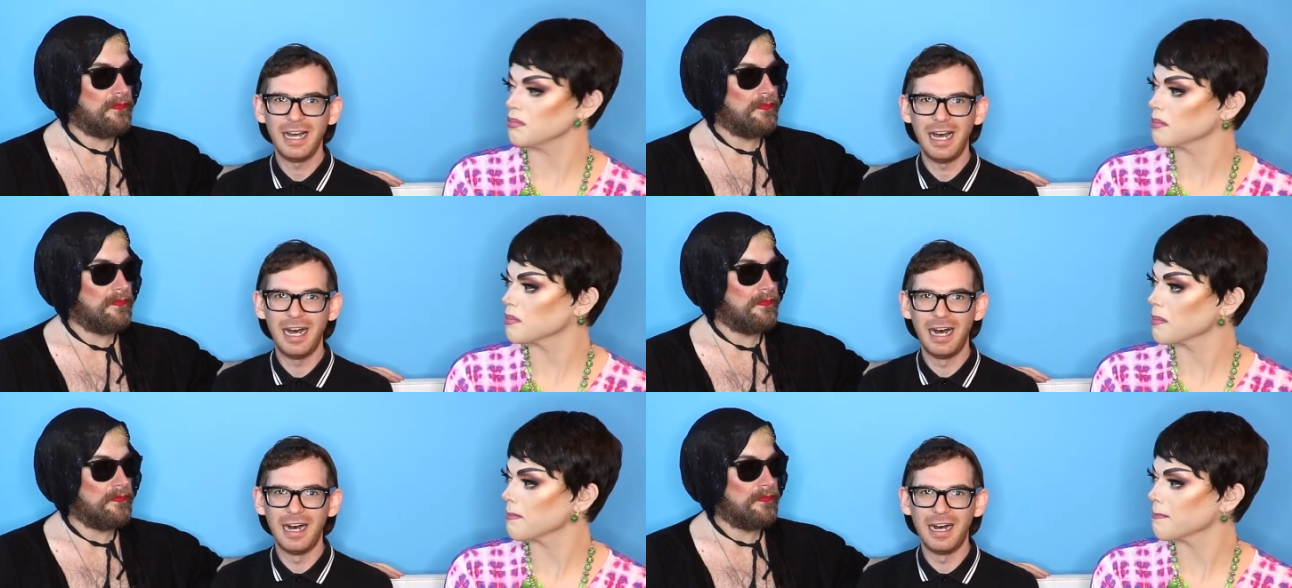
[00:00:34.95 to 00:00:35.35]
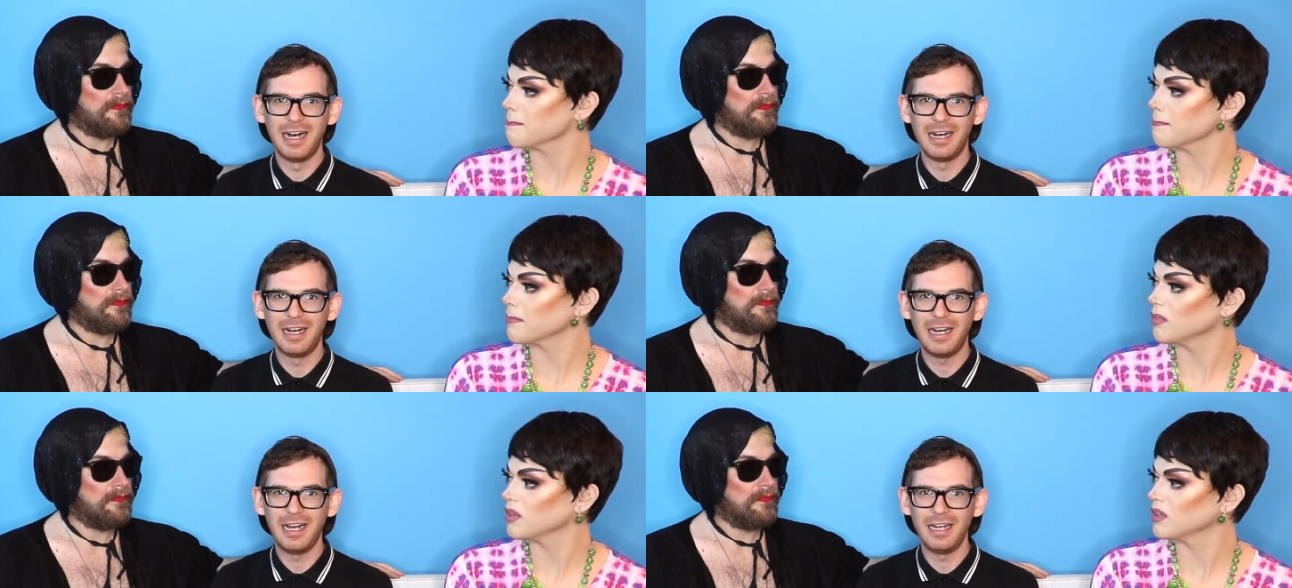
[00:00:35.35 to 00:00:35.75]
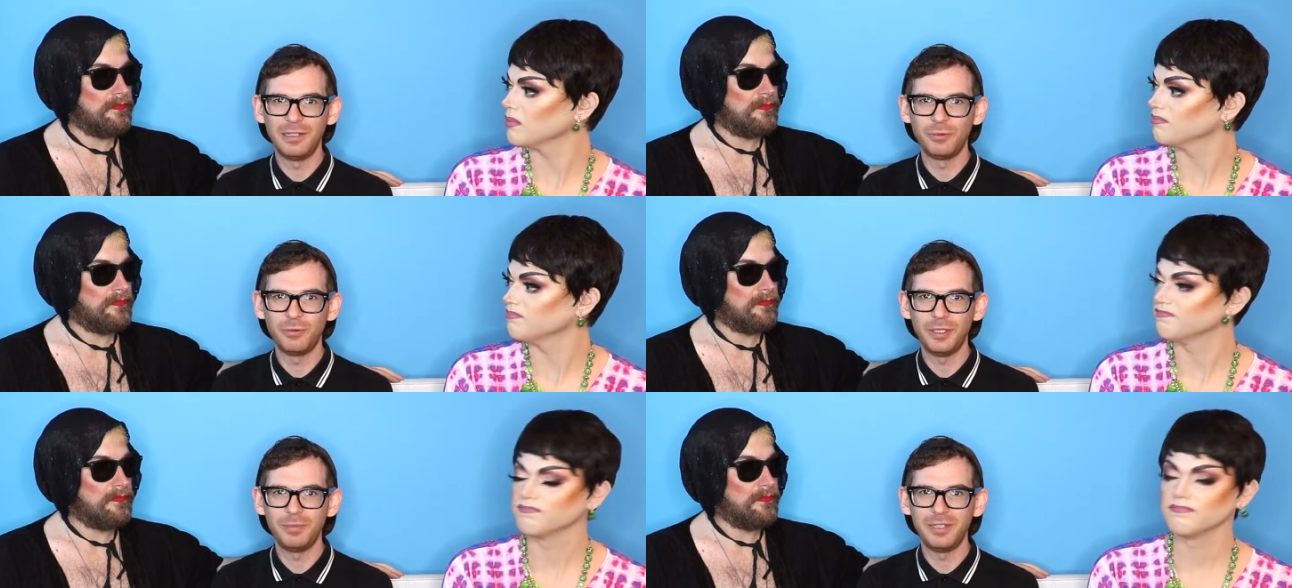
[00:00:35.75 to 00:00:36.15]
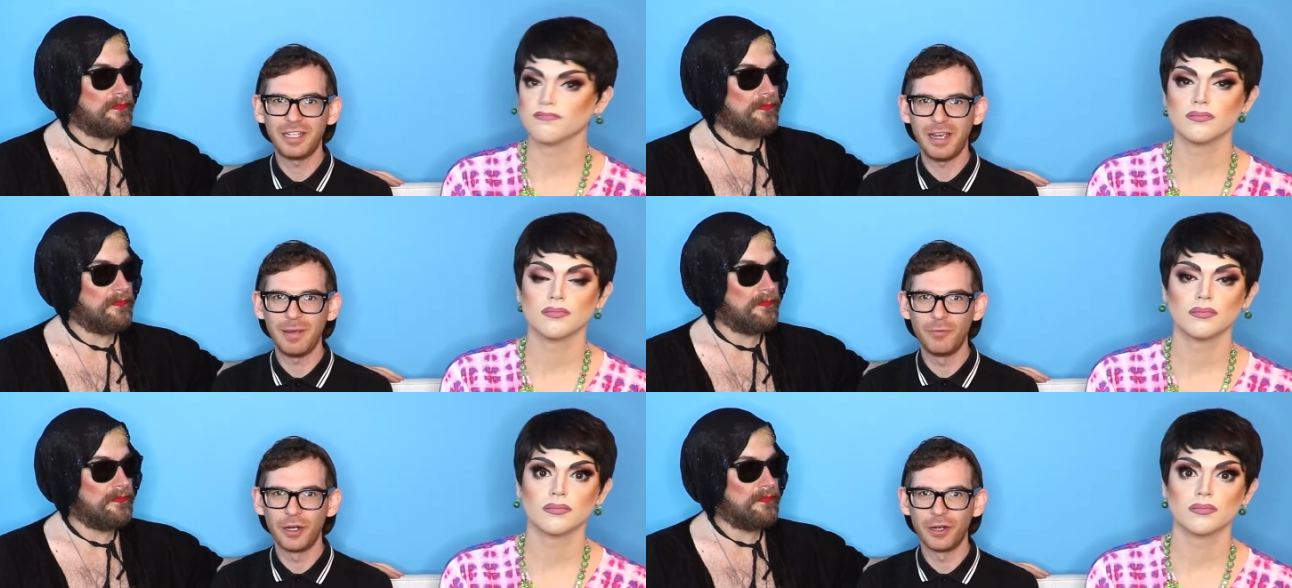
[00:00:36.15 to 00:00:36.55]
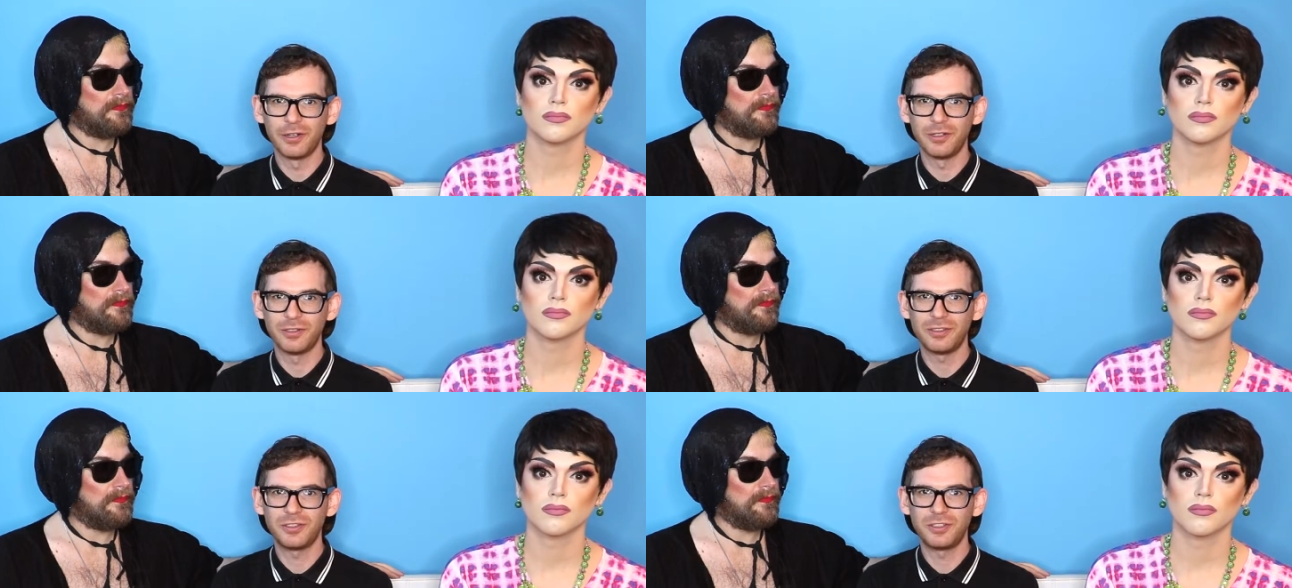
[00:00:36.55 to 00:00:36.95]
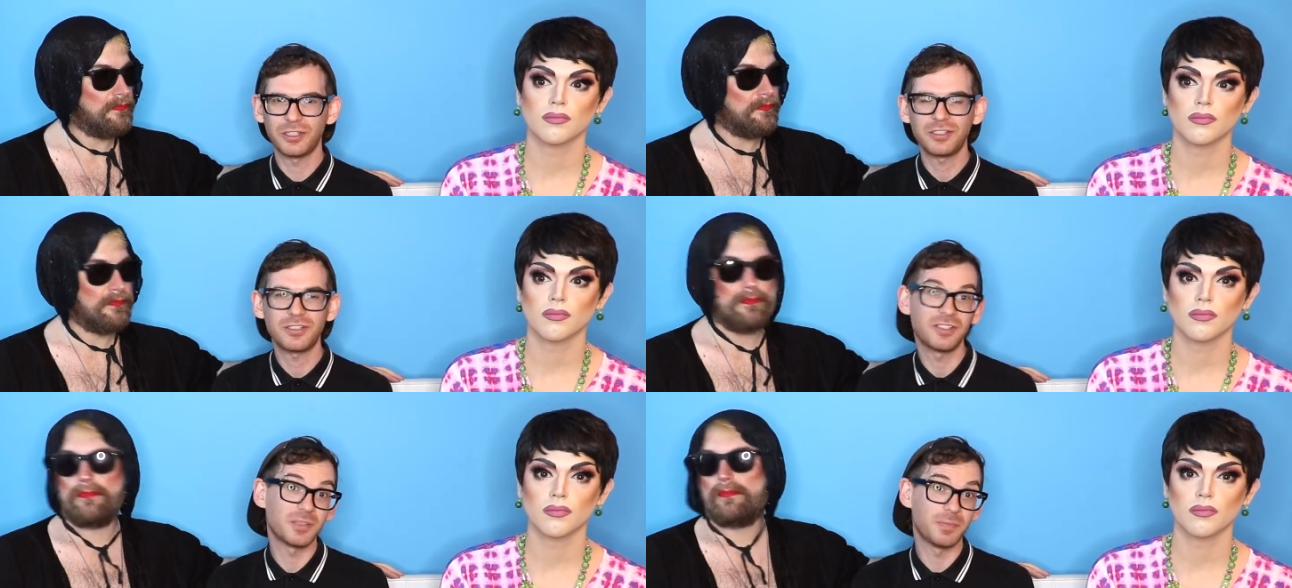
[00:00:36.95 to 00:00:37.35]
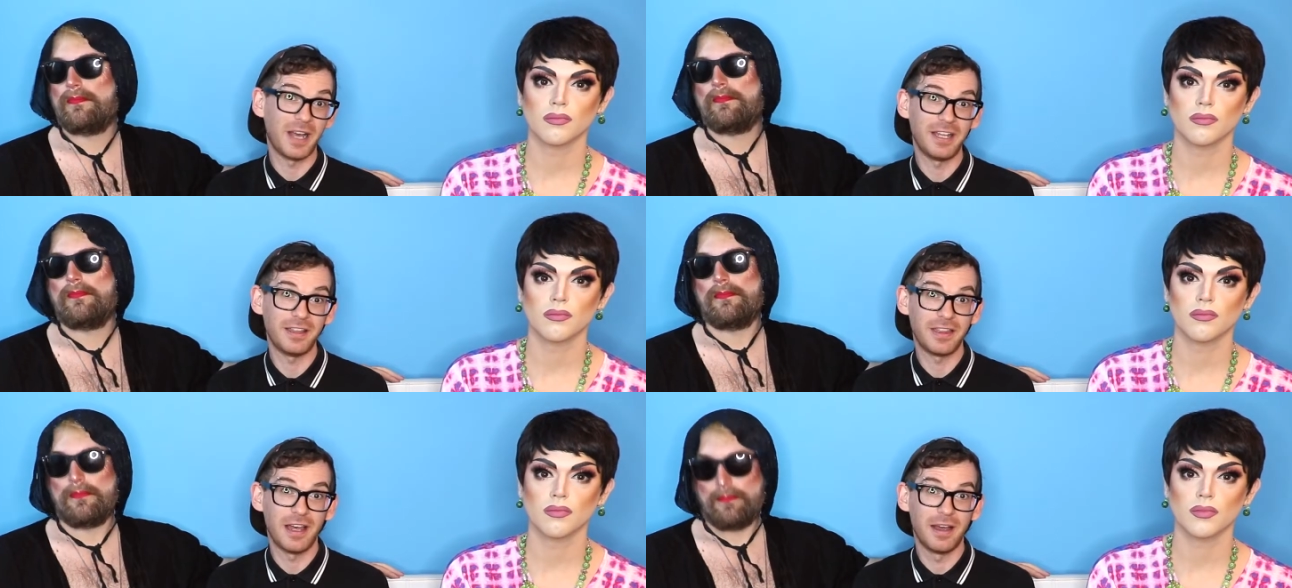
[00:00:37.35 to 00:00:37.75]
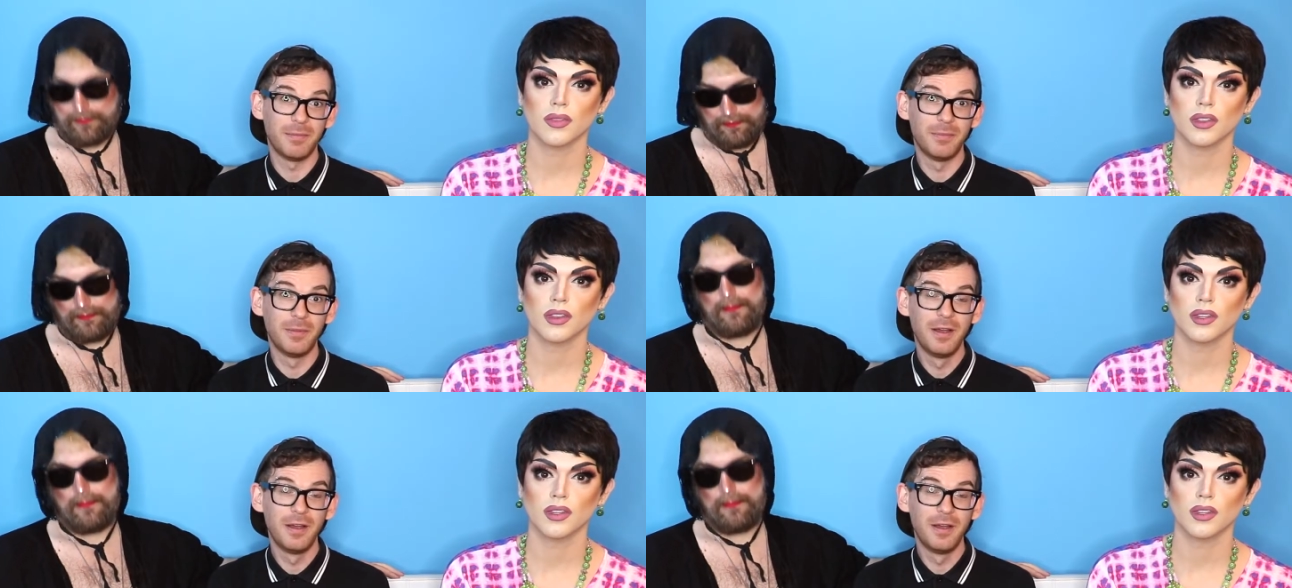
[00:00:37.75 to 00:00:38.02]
Speaker 1: Uh, and we became weirdos just to spite them.